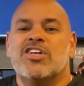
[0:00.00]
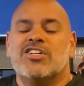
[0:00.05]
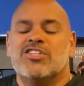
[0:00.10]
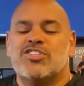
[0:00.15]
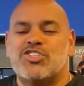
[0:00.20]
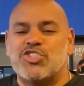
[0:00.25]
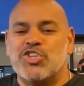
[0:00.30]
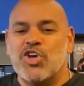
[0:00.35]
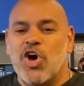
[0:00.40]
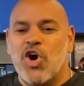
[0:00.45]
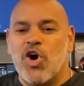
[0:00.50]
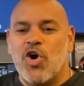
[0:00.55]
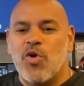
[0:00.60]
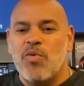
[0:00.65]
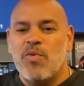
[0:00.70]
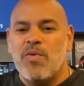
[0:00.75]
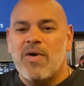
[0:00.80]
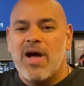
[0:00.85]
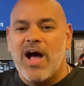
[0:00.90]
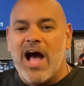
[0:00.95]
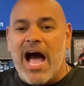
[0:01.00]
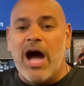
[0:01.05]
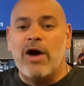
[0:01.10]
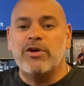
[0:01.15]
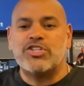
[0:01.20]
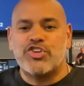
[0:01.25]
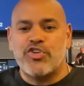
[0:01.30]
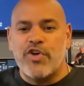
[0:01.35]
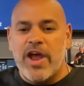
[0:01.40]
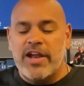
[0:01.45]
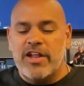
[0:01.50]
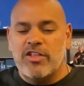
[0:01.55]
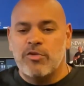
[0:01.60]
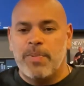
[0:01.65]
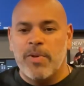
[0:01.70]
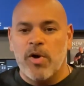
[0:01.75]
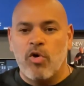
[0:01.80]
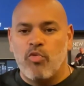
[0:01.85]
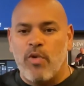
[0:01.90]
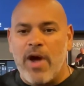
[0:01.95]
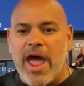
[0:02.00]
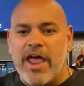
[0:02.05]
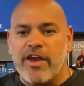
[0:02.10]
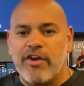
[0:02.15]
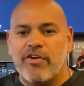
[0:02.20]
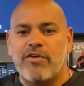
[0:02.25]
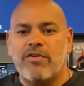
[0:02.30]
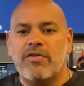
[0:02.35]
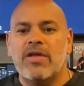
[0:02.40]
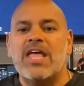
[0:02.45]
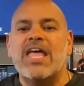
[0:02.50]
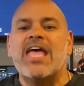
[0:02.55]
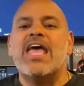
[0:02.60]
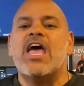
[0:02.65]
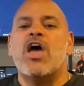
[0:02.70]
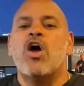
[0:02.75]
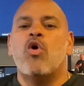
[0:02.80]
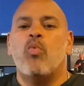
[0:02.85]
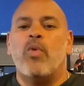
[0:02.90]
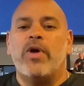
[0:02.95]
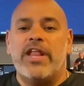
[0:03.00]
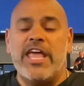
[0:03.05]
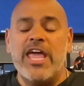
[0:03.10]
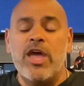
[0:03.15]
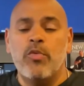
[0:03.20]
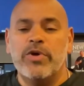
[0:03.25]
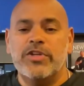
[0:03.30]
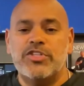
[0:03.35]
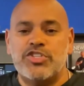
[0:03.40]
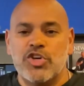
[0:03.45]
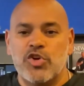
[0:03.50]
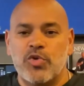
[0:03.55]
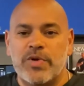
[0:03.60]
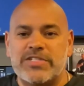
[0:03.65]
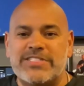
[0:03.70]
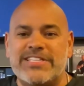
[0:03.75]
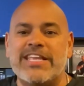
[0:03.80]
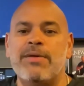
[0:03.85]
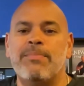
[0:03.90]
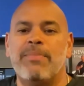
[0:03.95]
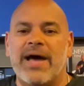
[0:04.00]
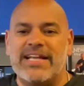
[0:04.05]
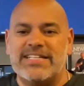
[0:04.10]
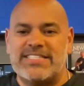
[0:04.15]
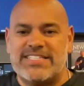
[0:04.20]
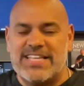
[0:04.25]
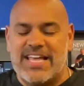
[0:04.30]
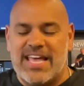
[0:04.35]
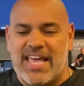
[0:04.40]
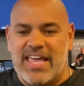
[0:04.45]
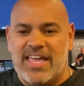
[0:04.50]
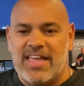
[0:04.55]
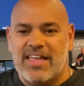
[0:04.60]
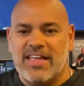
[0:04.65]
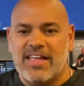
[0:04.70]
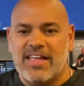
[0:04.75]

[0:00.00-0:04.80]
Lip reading: So our trainer, Bill Ryder, what he would do is he might say,